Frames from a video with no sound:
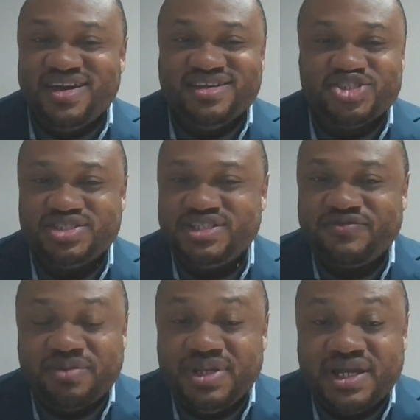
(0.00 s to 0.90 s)
Joseph
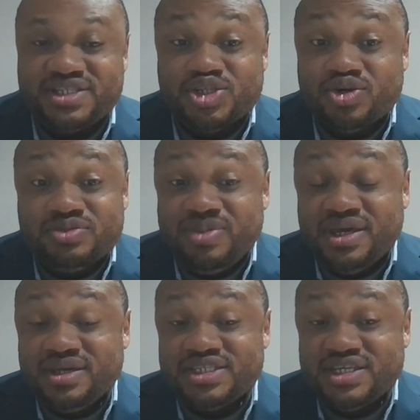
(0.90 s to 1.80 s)
Kabila is not
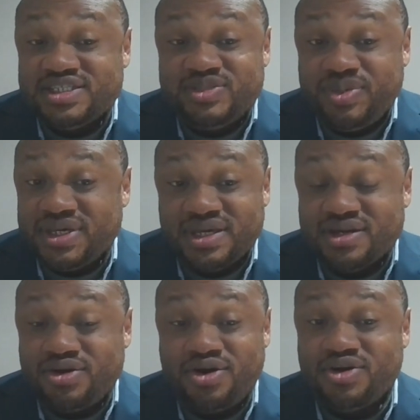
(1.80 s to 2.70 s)
being speaking
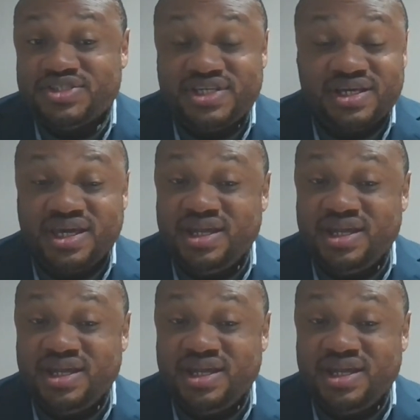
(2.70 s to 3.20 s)
or saying